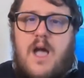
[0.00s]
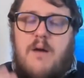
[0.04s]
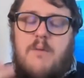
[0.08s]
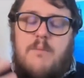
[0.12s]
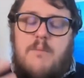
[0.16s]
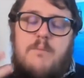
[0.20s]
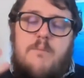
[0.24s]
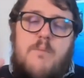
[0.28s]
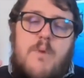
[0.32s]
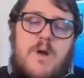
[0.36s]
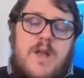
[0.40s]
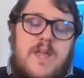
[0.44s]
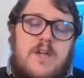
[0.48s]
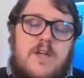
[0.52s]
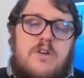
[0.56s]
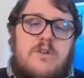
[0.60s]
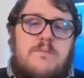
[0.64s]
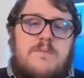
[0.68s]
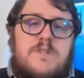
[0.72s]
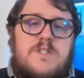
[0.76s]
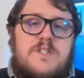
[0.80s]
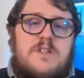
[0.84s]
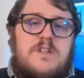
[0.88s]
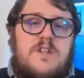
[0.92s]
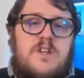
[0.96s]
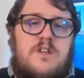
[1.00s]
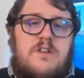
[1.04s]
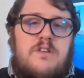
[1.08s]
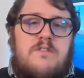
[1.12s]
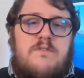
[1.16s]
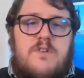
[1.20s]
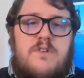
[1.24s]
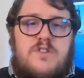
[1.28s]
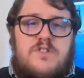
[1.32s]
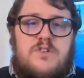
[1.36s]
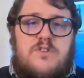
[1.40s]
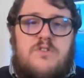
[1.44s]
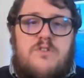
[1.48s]
When it comes to
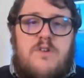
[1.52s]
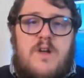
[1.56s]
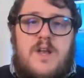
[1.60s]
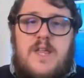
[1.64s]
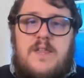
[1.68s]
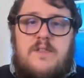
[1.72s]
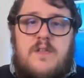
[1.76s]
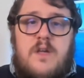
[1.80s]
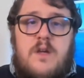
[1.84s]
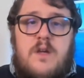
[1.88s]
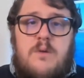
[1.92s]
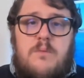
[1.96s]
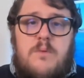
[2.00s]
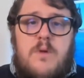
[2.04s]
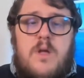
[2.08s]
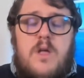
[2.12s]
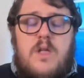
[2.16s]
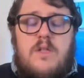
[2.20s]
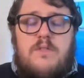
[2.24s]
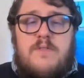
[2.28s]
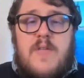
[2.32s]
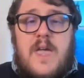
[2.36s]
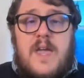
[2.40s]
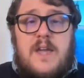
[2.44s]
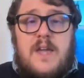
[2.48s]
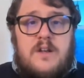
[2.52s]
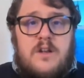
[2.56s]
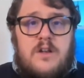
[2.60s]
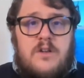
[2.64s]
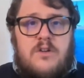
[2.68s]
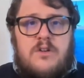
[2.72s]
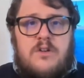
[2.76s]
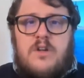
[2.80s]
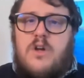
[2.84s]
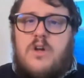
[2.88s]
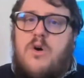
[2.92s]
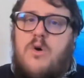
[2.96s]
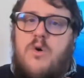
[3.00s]
universal credit, though, they're going to
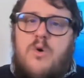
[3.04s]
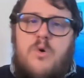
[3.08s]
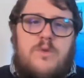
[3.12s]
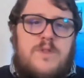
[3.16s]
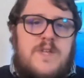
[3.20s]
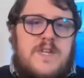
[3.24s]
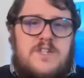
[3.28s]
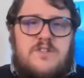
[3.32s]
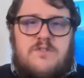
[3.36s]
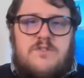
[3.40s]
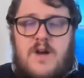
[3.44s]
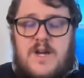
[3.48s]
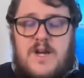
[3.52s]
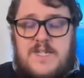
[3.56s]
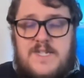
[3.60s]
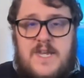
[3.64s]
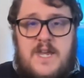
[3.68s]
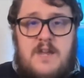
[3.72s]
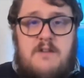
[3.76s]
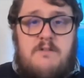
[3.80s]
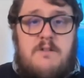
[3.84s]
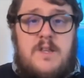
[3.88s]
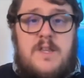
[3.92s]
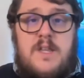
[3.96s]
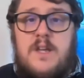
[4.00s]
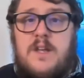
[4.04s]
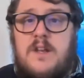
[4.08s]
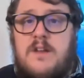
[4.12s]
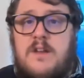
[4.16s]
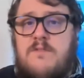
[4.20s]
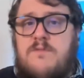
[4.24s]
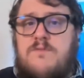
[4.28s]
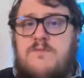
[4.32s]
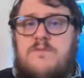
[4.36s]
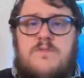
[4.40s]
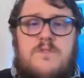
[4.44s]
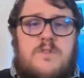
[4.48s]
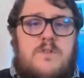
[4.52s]
look at all these criteria. They're going
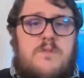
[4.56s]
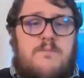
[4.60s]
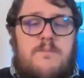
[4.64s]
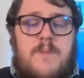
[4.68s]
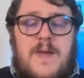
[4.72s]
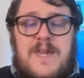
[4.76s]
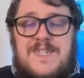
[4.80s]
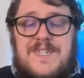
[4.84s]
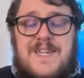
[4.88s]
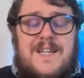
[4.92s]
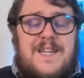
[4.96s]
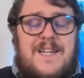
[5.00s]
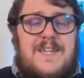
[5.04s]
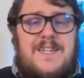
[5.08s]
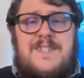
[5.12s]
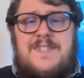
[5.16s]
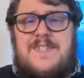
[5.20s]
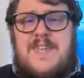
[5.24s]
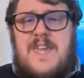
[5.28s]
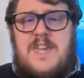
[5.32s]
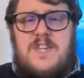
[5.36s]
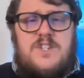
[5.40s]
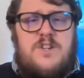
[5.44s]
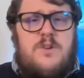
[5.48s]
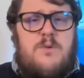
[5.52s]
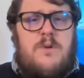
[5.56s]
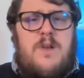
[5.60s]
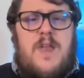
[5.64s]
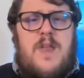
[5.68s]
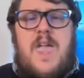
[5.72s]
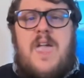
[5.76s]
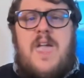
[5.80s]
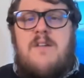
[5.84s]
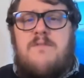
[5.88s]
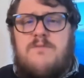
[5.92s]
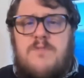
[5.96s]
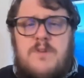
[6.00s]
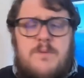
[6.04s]
to basically assess you on
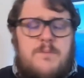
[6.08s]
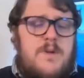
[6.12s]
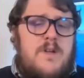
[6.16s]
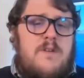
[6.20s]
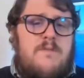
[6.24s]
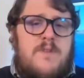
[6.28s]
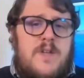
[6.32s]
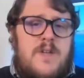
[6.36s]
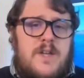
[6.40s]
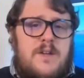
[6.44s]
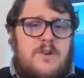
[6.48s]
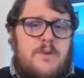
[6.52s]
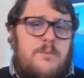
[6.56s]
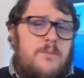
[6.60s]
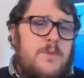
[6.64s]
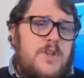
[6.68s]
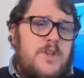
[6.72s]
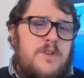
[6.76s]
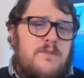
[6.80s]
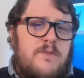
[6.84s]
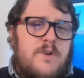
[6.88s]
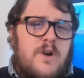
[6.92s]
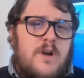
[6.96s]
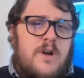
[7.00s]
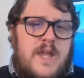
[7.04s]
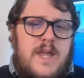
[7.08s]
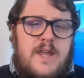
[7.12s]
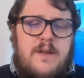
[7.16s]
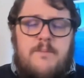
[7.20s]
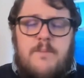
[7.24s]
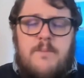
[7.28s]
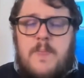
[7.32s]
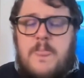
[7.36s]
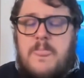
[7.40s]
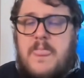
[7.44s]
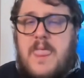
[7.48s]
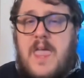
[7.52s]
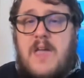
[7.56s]
every bit of income that you've got in,
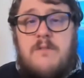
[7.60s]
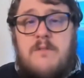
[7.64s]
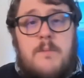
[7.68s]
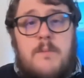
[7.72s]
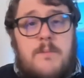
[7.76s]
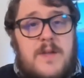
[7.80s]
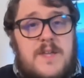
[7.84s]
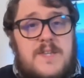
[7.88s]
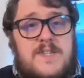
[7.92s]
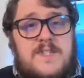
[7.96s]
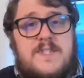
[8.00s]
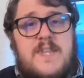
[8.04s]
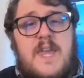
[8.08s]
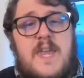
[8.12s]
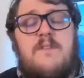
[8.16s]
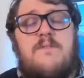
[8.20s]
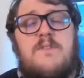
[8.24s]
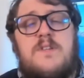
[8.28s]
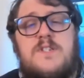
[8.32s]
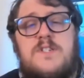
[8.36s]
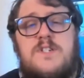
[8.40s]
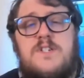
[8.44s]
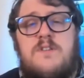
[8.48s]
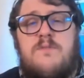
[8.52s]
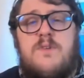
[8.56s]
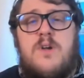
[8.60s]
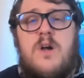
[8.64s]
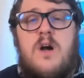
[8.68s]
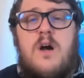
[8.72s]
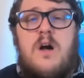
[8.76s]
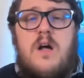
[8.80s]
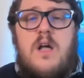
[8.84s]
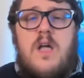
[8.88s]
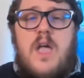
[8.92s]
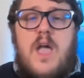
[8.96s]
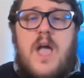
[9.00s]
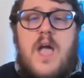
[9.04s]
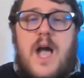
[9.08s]
every bit of savings you've got,
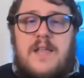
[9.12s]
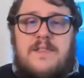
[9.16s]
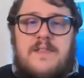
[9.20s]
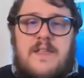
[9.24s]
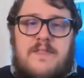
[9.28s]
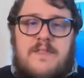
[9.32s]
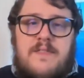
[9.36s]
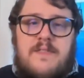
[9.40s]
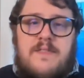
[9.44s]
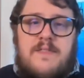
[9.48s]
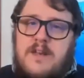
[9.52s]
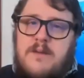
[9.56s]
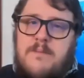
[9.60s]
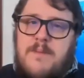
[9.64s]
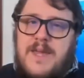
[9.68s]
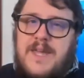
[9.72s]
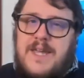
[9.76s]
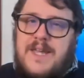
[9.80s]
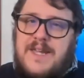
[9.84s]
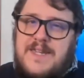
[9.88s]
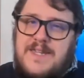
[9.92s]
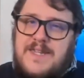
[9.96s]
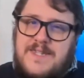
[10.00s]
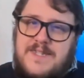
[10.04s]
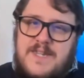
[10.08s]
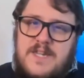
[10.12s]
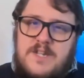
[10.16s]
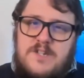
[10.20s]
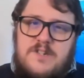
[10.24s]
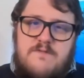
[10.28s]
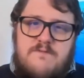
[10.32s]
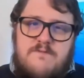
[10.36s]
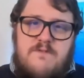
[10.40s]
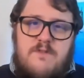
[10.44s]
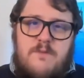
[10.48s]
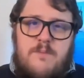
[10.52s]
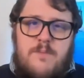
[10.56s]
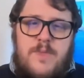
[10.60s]
and then they're going to make a
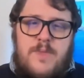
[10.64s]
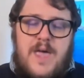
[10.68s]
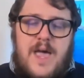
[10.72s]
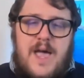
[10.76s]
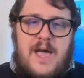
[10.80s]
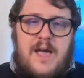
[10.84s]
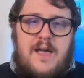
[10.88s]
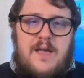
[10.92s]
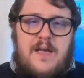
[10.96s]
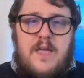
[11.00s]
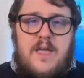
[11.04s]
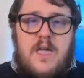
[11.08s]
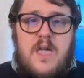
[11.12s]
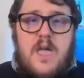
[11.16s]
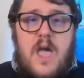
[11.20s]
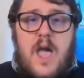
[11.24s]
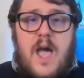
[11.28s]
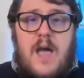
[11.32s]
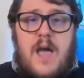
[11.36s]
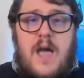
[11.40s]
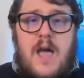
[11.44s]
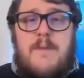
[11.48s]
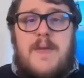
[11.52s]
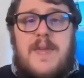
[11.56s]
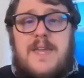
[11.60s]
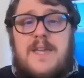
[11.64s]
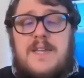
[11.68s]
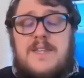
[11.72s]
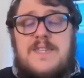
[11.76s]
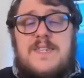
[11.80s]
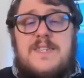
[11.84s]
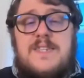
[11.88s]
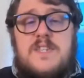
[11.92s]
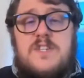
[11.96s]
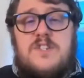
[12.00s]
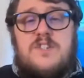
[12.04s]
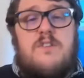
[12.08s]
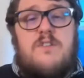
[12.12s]
decision from that and make a
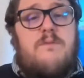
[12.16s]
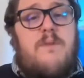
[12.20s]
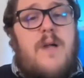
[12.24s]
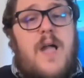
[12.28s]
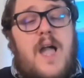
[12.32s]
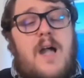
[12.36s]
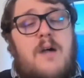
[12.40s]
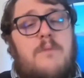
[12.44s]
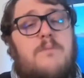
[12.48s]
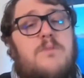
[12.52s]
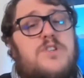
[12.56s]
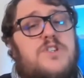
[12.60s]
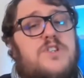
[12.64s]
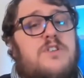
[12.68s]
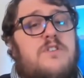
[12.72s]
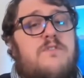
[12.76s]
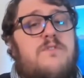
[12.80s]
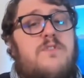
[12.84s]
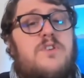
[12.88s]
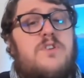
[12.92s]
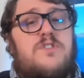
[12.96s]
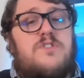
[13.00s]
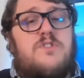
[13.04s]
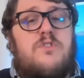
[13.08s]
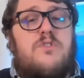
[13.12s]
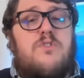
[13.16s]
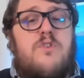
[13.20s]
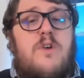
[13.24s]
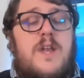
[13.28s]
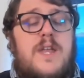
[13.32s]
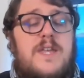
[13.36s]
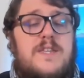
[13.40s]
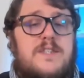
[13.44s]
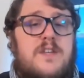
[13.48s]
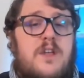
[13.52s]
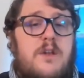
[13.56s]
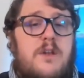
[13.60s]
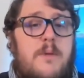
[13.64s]
decision of how much universal
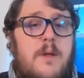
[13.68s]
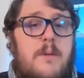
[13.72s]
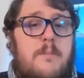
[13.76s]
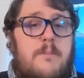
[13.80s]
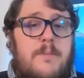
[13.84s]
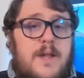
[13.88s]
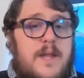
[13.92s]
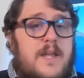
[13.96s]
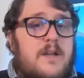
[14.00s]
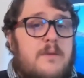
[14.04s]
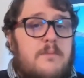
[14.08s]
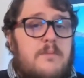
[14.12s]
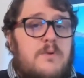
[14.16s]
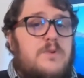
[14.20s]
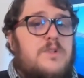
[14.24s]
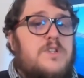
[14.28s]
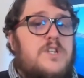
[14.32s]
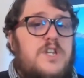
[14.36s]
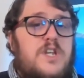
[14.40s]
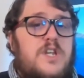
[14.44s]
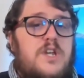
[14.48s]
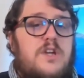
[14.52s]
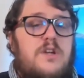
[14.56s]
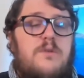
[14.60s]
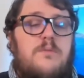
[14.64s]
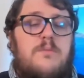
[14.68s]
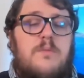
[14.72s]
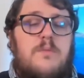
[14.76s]
credit is going to be applicable to you.